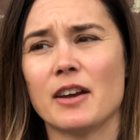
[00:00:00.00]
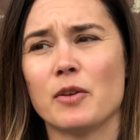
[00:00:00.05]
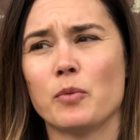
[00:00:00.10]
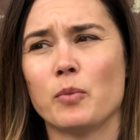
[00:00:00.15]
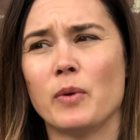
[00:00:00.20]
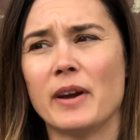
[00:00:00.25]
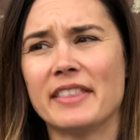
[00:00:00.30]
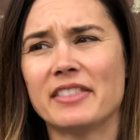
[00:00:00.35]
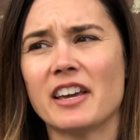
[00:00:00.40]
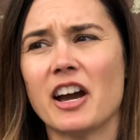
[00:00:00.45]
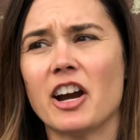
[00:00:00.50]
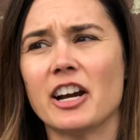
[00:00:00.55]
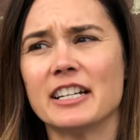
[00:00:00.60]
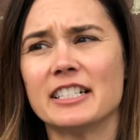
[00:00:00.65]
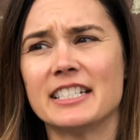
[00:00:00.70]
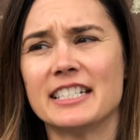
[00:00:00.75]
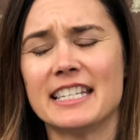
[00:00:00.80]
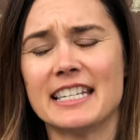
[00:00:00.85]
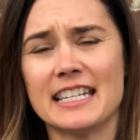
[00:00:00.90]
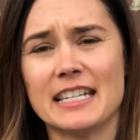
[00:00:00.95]
with our
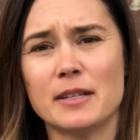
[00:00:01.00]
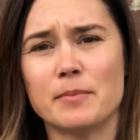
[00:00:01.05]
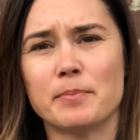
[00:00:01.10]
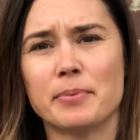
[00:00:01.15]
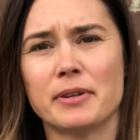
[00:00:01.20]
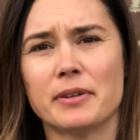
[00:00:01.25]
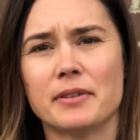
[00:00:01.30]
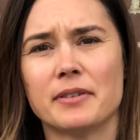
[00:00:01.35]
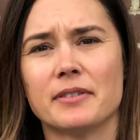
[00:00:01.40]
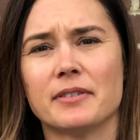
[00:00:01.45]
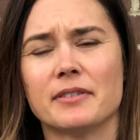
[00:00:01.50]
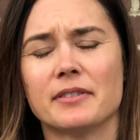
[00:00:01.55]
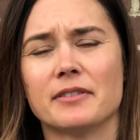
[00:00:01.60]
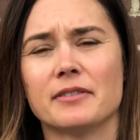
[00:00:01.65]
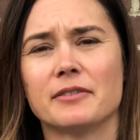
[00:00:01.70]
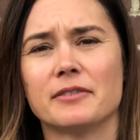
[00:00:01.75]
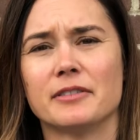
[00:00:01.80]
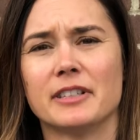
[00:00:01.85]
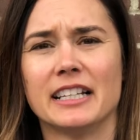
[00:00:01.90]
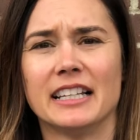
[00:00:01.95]
deep,
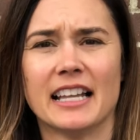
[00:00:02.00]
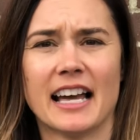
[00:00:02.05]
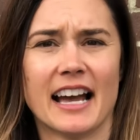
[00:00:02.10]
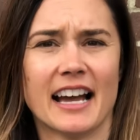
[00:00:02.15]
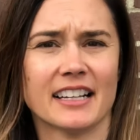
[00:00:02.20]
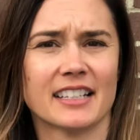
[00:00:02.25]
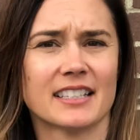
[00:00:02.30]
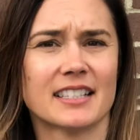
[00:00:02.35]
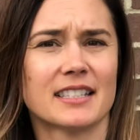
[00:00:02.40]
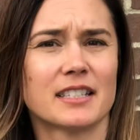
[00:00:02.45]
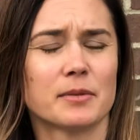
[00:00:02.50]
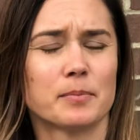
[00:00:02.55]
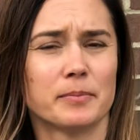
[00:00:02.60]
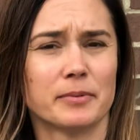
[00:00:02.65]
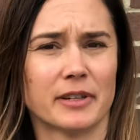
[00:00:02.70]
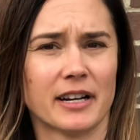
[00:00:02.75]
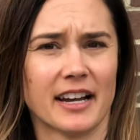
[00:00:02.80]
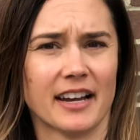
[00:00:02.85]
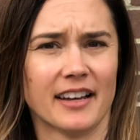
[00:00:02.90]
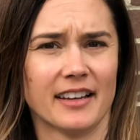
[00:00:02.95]
relaxed
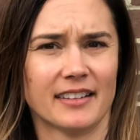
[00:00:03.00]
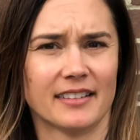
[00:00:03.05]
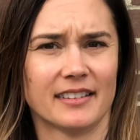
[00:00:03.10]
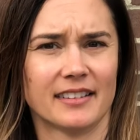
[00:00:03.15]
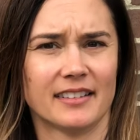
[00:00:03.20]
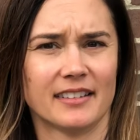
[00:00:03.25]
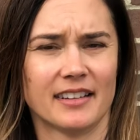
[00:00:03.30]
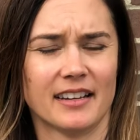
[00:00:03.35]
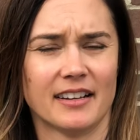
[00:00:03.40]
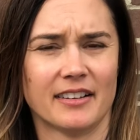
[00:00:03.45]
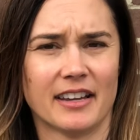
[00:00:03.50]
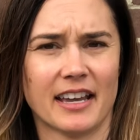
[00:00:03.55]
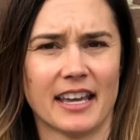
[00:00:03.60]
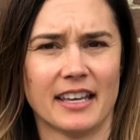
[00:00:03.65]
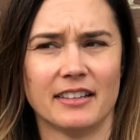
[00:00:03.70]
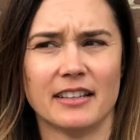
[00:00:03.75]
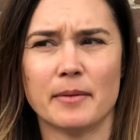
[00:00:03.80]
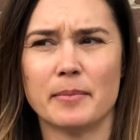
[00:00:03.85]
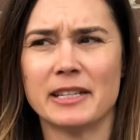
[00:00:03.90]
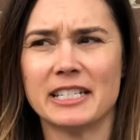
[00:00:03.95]
breath,
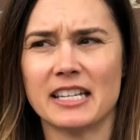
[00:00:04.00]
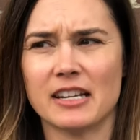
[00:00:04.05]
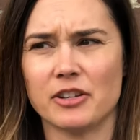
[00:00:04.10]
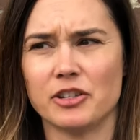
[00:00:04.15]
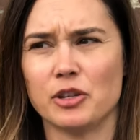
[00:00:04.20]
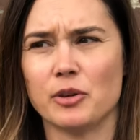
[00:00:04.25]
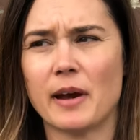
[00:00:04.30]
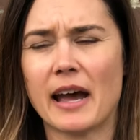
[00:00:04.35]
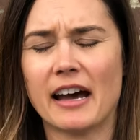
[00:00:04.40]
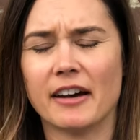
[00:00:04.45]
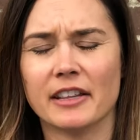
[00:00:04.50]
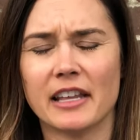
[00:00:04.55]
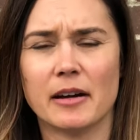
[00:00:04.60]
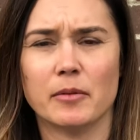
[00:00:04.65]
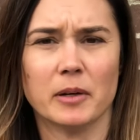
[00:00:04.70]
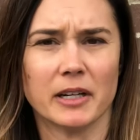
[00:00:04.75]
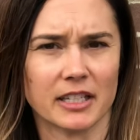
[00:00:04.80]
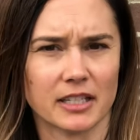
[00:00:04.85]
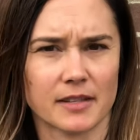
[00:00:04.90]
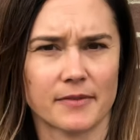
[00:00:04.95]
okay, let me tell you how
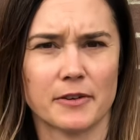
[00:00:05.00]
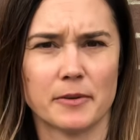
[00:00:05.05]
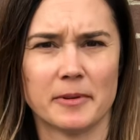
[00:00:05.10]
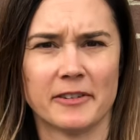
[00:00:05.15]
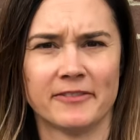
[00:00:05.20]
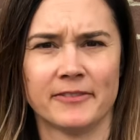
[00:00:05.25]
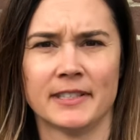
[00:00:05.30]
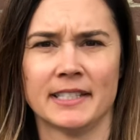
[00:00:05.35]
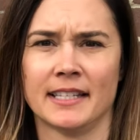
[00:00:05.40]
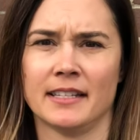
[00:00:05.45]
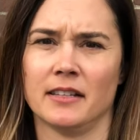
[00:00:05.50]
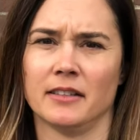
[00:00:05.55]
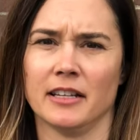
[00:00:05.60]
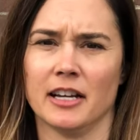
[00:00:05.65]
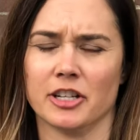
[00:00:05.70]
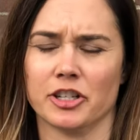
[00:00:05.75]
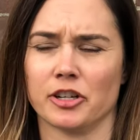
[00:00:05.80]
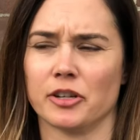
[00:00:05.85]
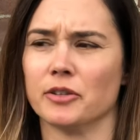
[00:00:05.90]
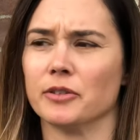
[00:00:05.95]
that works from a
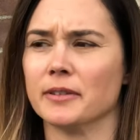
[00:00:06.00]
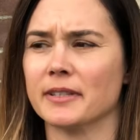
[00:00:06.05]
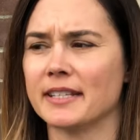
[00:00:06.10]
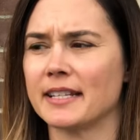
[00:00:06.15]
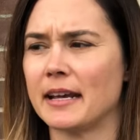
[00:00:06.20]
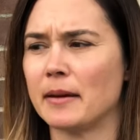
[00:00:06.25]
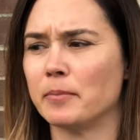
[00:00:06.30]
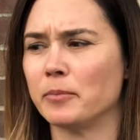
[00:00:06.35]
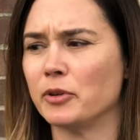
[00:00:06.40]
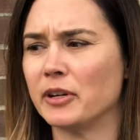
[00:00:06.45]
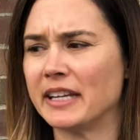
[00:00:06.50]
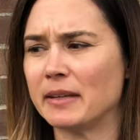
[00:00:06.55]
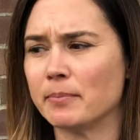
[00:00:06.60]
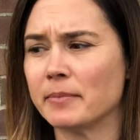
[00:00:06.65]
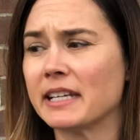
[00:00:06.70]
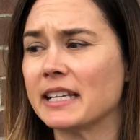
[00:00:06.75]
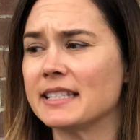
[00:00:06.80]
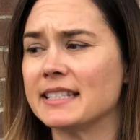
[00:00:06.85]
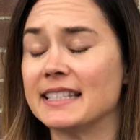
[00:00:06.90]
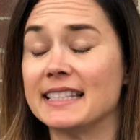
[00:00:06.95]
physiological standpoint,
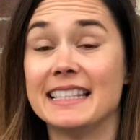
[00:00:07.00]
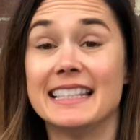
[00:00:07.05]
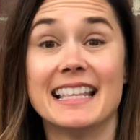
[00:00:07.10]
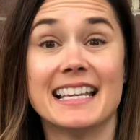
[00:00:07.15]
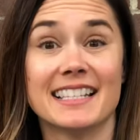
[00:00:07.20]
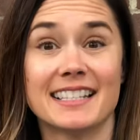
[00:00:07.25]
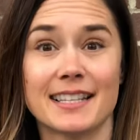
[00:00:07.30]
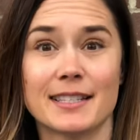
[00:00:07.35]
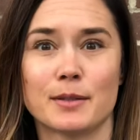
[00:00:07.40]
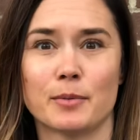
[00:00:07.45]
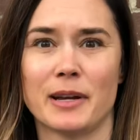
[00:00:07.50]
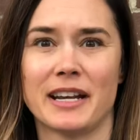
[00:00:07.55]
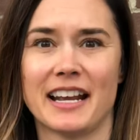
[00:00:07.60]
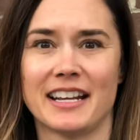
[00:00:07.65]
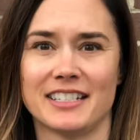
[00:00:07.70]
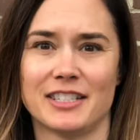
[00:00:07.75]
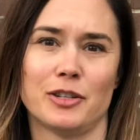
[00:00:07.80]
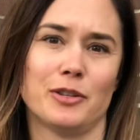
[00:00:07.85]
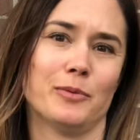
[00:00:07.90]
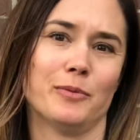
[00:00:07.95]
because this is what
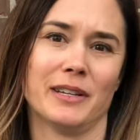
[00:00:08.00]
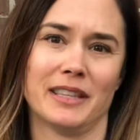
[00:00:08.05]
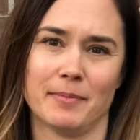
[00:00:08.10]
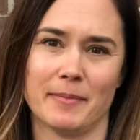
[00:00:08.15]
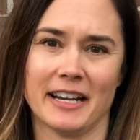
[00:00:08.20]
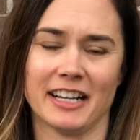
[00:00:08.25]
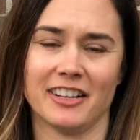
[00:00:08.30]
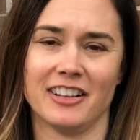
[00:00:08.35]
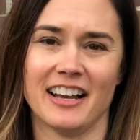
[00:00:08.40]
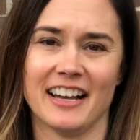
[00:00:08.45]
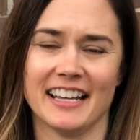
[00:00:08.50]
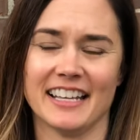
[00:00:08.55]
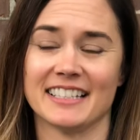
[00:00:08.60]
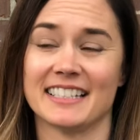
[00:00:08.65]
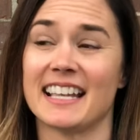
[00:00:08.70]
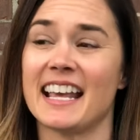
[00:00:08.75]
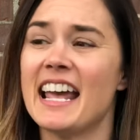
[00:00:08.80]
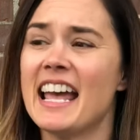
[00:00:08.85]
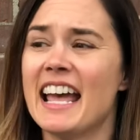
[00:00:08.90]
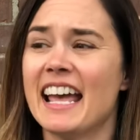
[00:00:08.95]
I do with my
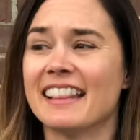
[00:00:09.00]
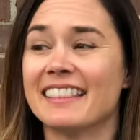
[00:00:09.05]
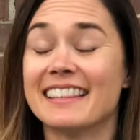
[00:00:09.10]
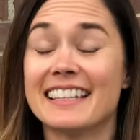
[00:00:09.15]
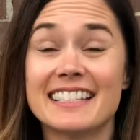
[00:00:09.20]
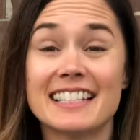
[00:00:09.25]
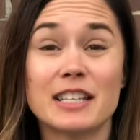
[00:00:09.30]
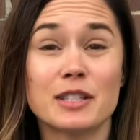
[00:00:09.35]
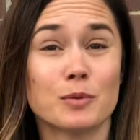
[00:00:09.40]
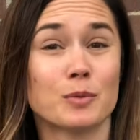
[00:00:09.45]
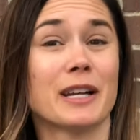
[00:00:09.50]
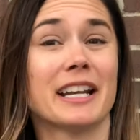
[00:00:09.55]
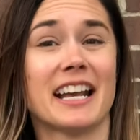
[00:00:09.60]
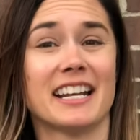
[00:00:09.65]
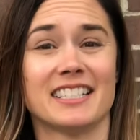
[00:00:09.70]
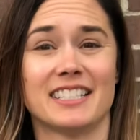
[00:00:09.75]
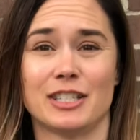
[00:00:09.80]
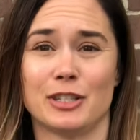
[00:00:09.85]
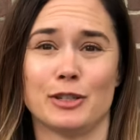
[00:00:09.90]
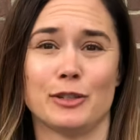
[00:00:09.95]
clients. This is what
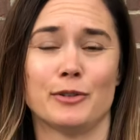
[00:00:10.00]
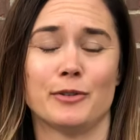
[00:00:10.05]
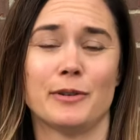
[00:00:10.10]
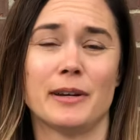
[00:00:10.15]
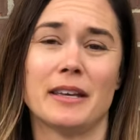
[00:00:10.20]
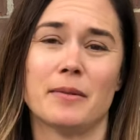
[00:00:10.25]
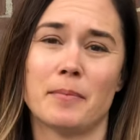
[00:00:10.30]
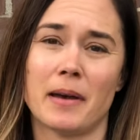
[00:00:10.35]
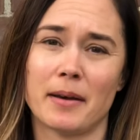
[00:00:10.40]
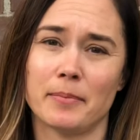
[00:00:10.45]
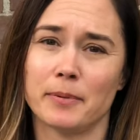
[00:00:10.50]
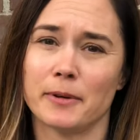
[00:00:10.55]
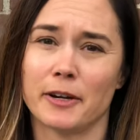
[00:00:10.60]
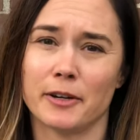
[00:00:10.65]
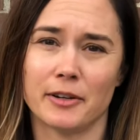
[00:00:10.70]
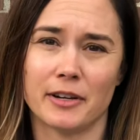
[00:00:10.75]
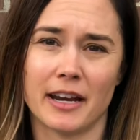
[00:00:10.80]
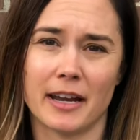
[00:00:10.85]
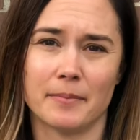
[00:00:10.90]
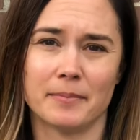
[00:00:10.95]
I do in my
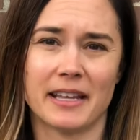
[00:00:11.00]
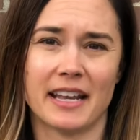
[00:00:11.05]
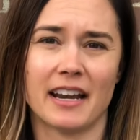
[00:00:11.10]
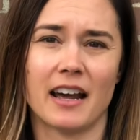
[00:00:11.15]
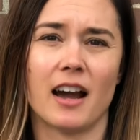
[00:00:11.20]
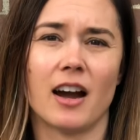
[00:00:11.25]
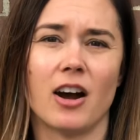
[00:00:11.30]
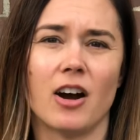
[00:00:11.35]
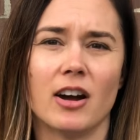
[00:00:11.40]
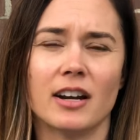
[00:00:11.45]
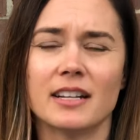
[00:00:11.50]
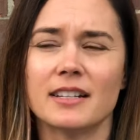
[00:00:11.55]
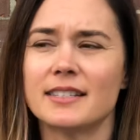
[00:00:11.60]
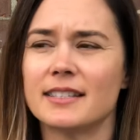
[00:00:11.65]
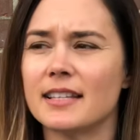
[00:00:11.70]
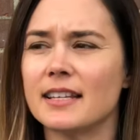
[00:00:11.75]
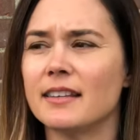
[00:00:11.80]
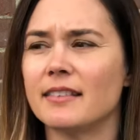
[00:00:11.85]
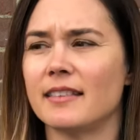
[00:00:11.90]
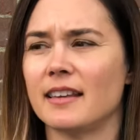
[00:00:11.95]
program that I
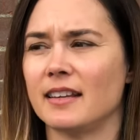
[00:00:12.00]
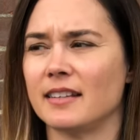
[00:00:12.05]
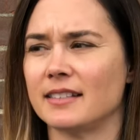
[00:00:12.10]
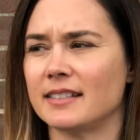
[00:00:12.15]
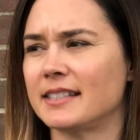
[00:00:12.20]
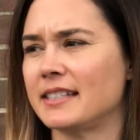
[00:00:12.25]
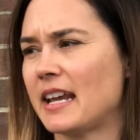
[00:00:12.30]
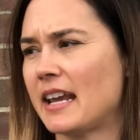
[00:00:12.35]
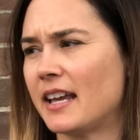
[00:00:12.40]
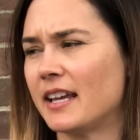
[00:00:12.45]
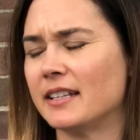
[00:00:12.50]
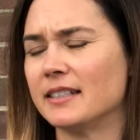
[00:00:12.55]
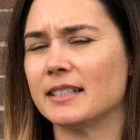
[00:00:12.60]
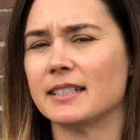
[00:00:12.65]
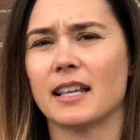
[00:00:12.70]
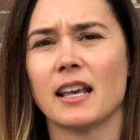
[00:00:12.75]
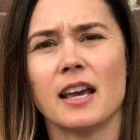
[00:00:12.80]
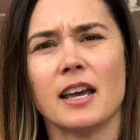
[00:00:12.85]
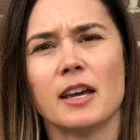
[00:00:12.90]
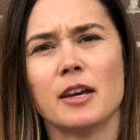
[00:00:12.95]
honestly think
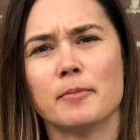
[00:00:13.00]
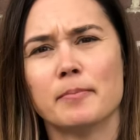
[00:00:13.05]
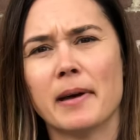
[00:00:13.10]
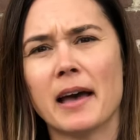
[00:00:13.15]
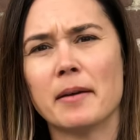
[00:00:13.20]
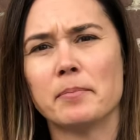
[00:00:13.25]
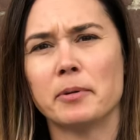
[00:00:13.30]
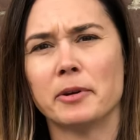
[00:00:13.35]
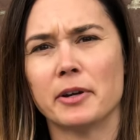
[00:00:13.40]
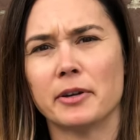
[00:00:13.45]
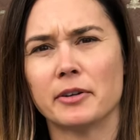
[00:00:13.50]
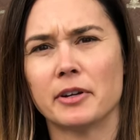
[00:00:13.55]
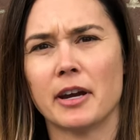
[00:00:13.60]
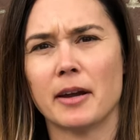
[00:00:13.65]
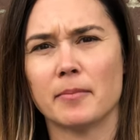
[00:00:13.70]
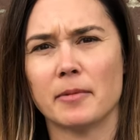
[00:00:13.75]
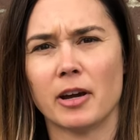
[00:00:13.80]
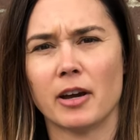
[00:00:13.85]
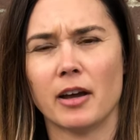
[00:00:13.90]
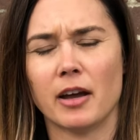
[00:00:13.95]
stands my
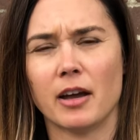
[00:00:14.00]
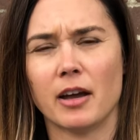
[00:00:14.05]
program